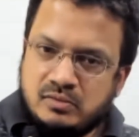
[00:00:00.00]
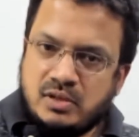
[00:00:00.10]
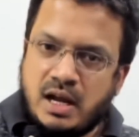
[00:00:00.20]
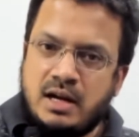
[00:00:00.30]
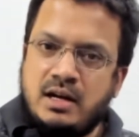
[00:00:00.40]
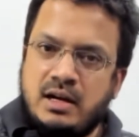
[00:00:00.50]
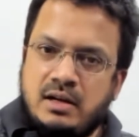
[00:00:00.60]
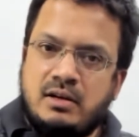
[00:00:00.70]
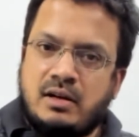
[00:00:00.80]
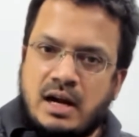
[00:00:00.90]

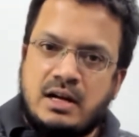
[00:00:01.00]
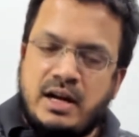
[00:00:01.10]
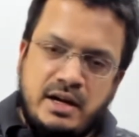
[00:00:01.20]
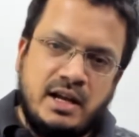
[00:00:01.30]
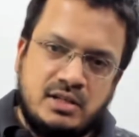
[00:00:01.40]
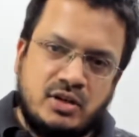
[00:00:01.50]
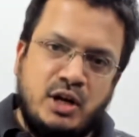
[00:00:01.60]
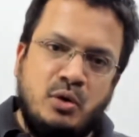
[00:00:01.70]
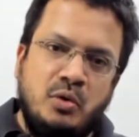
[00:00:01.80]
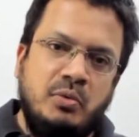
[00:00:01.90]
currently India is trying
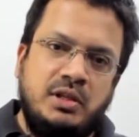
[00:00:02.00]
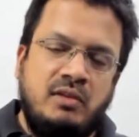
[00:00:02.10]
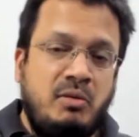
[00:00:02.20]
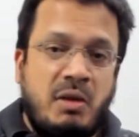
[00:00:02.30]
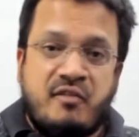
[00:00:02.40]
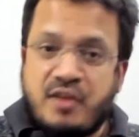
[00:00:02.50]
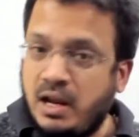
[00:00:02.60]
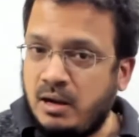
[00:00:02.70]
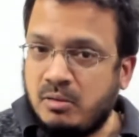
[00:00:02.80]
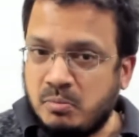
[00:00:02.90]
to do with it. We may
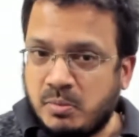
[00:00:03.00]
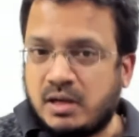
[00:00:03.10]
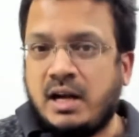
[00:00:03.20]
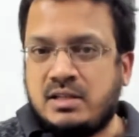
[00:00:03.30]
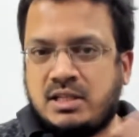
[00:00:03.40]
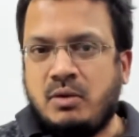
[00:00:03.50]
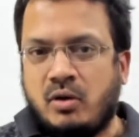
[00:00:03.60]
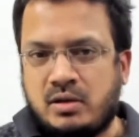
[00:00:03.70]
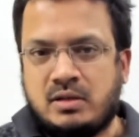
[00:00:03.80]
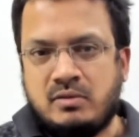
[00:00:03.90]
fail, but let's see
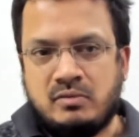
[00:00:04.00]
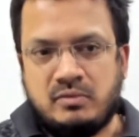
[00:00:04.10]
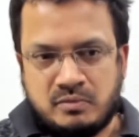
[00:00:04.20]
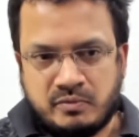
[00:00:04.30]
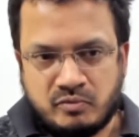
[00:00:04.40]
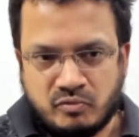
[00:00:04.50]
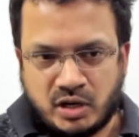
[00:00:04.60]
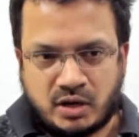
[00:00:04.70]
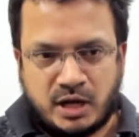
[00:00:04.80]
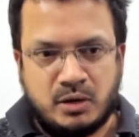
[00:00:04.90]
what we are
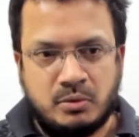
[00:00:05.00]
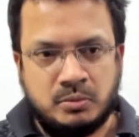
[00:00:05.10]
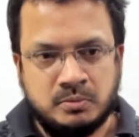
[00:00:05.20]
trying to do.